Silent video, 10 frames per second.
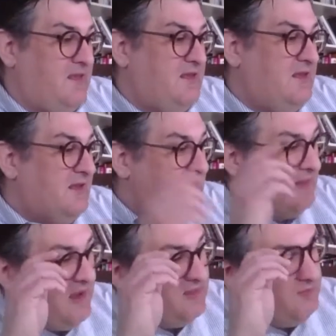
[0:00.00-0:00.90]
It
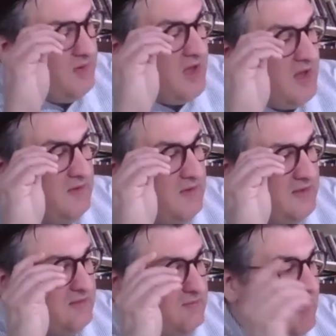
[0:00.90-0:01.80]
lay at the
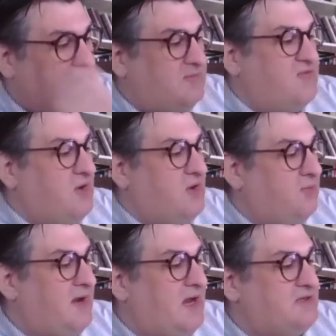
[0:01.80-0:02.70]
bottom of the old
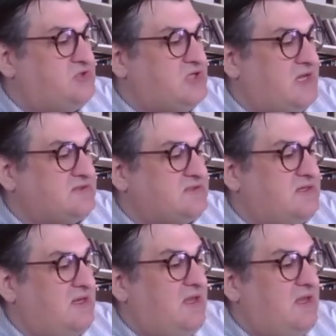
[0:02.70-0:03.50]
pine chest,